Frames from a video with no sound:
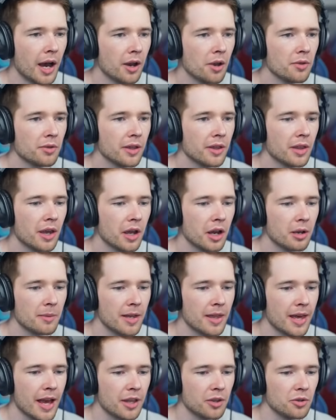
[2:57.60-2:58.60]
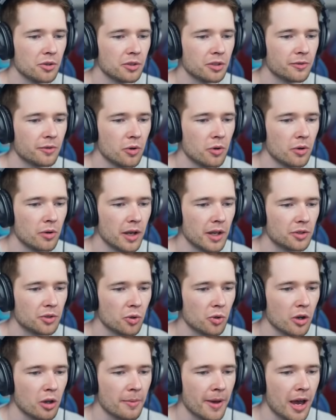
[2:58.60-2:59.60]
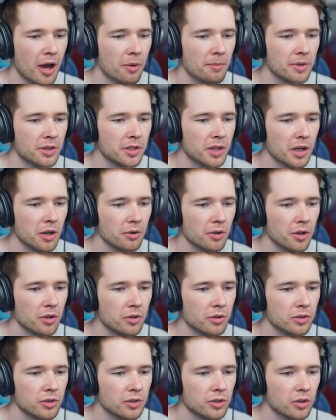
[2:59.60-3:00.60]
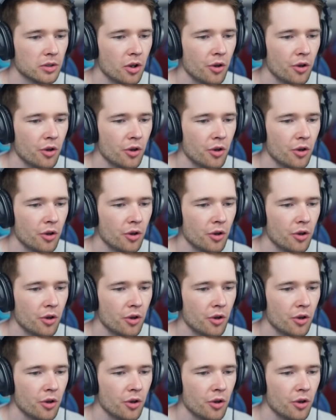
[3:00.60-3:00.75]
I don't think they're going to be that useful. It's all about materials,